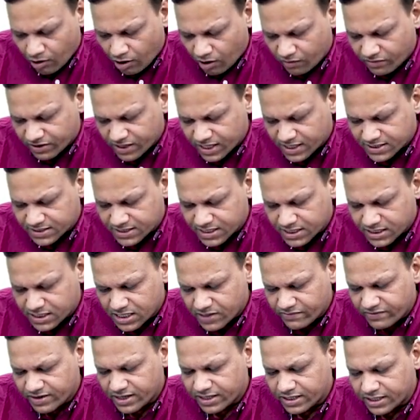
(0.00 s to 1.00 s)
or we can say
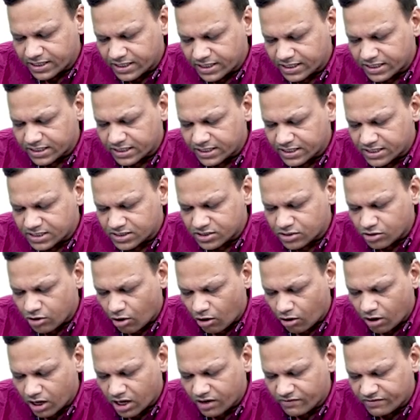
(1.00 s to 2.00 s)
they will increase
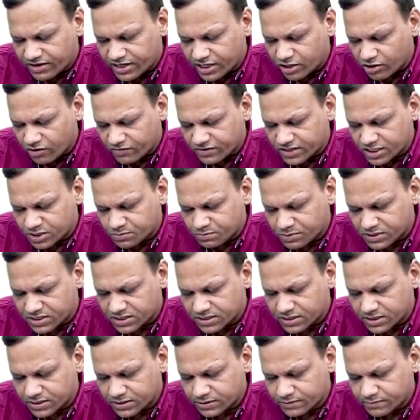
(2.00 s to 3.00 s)
longevity of this
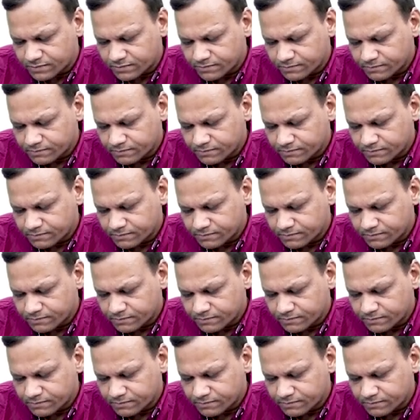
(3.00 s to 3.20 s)
person.